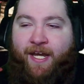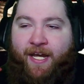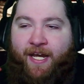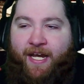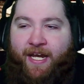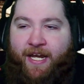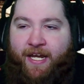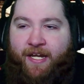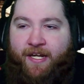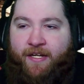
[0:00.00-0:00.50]

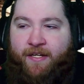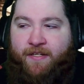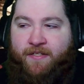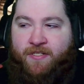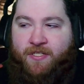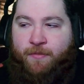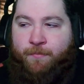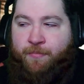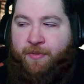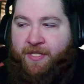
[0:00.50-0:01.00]
And
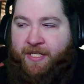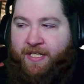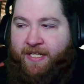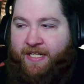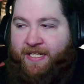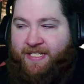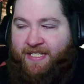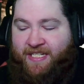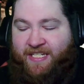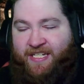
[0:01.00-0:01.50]
so, but
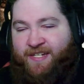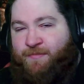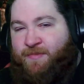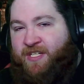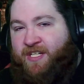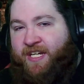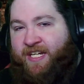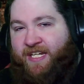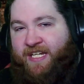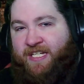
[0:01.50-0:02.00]
it seems
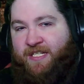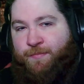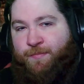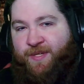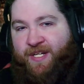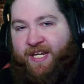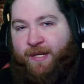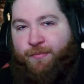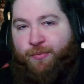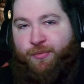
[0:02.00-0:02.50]
like he's been
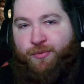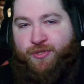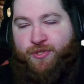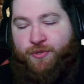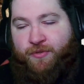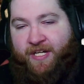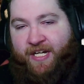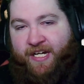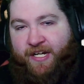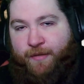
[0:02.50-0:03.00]
able to
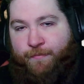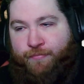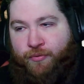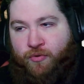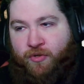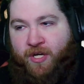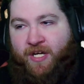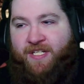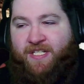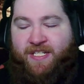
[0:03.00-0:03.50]
kind of
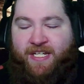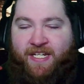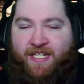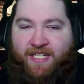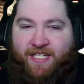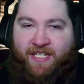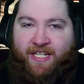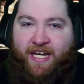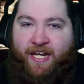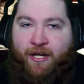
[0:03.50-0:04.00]

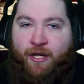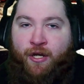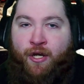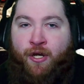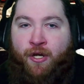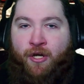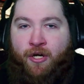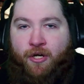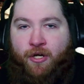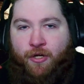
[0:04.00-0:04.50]
process that
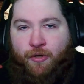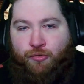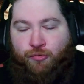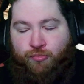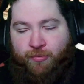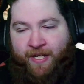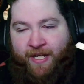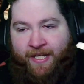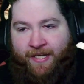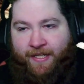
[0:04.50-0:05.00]

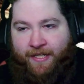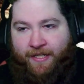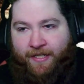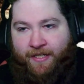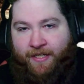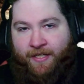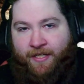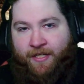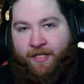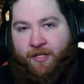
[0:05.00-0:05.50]
already,
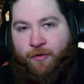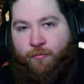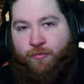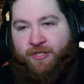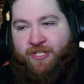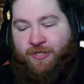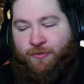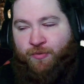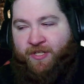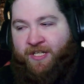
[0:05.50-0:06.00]

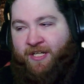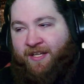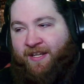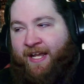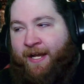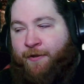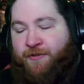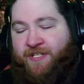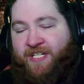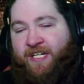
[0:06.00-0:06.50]
which is what
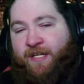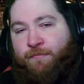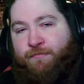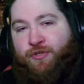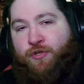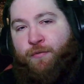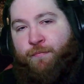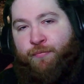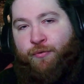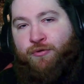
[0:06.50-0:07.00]
allows him
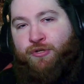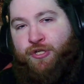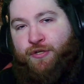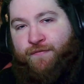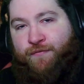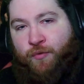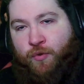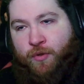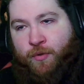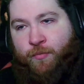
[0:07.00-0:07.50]
to push
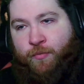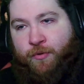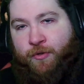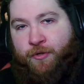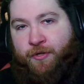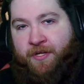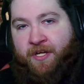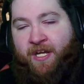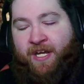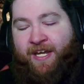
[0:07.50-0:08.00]

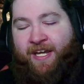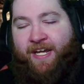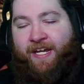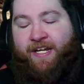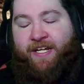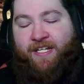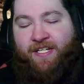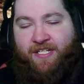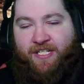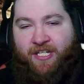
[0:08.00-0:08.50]
forward and
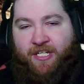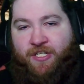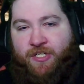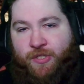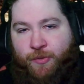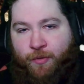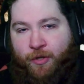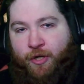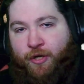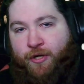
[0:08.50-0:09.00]

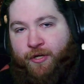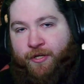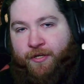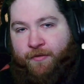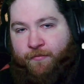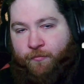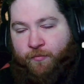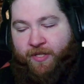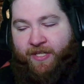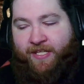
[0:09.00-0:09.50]
continue
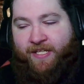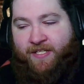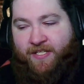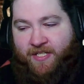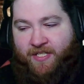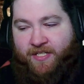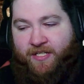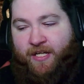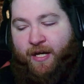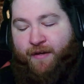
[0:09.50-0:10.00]
on with his
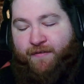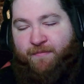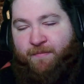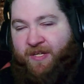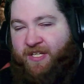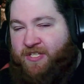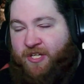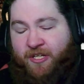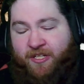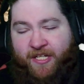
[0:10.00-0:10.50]
stuff,
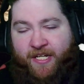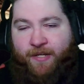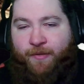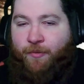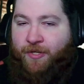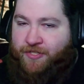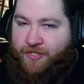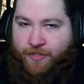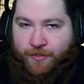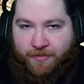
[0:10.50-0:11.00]
because all he
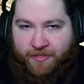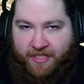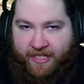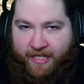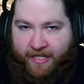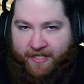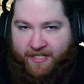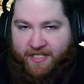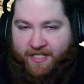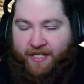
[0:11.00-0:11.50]
wants to do is get
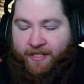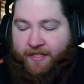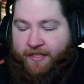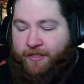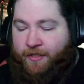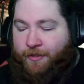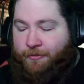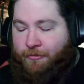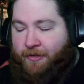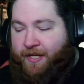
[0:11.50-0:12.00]
out of Silent
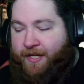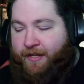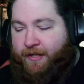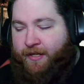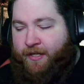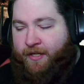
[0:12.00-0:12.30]
Hill, right?